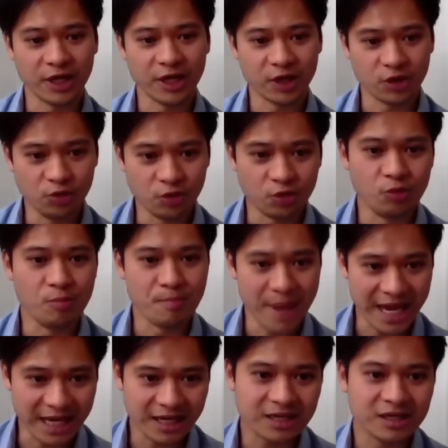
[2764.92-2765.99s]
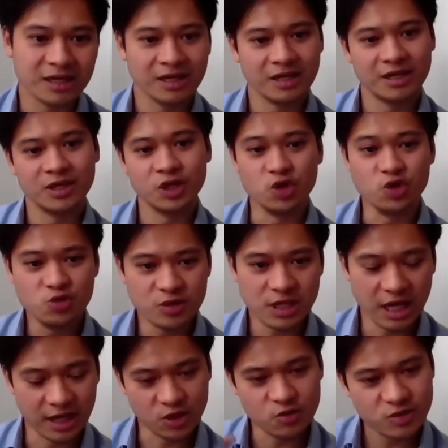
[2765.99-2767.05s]
Google make
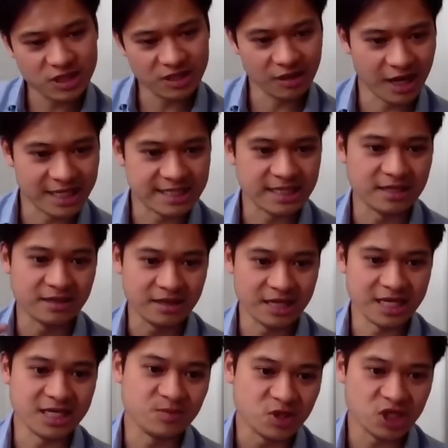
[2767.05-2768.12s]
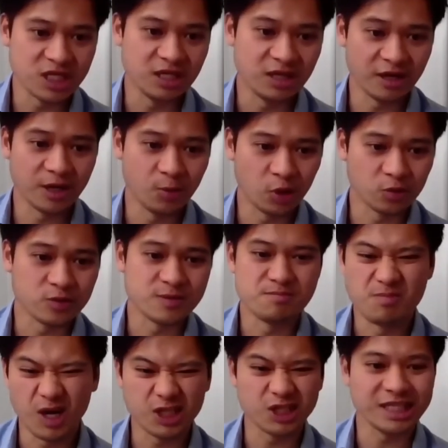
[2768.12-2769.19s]
utilizing these machine learning models
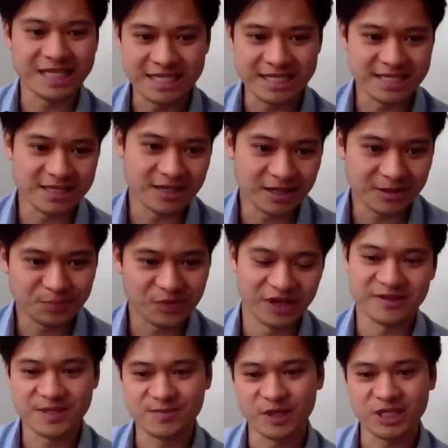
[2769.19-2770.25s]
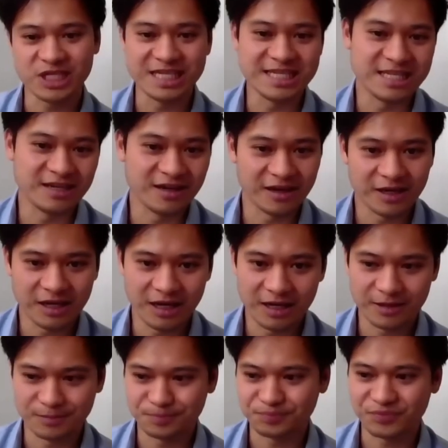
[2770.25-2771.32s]
much easier? If it's much easier,
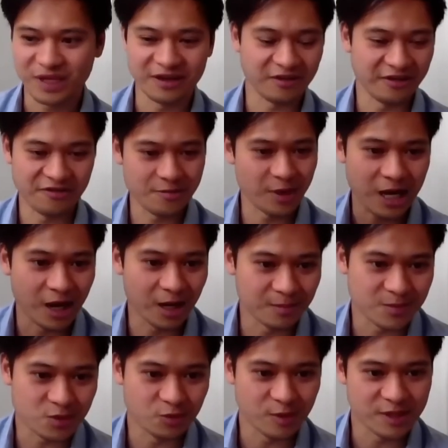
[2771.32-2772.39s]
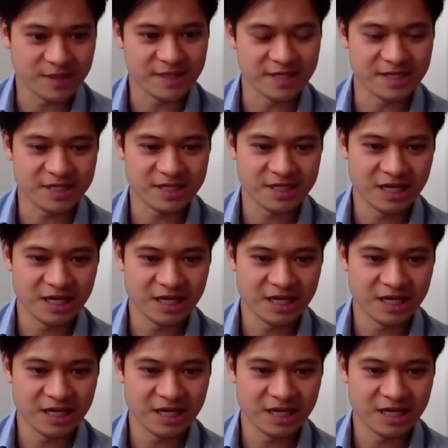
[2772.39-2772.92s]
if it becomes almost that